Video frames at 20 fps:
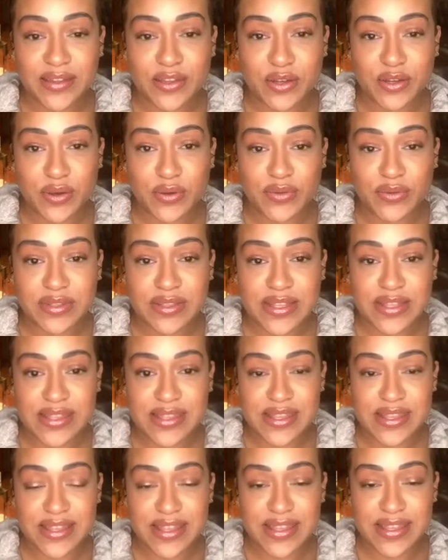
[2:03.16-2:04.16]
you know,
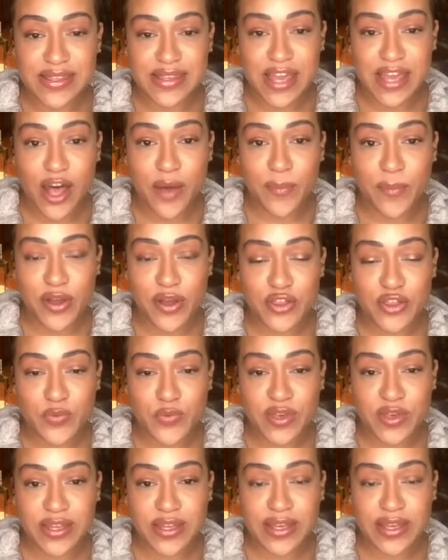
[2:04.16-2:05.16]
let's let's see how much
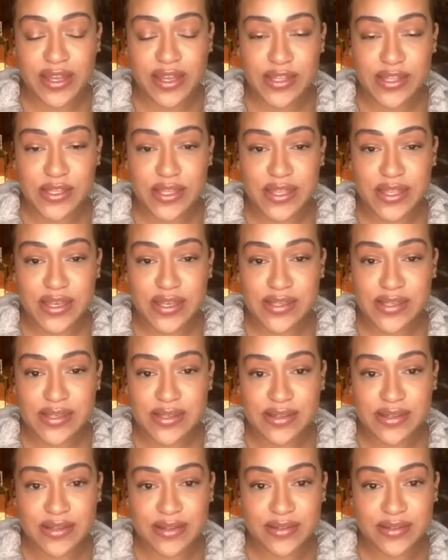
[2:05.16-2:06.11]
we can get into this.